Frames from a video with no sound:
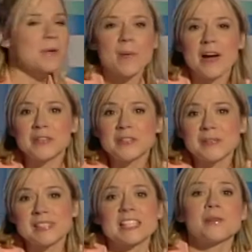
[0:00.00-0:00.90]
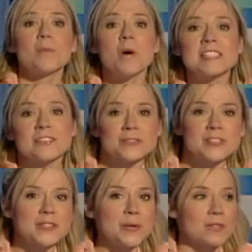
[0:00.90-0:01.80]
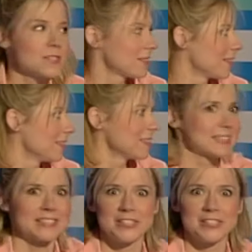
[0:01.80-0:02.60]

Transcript: Why don't you see what different noises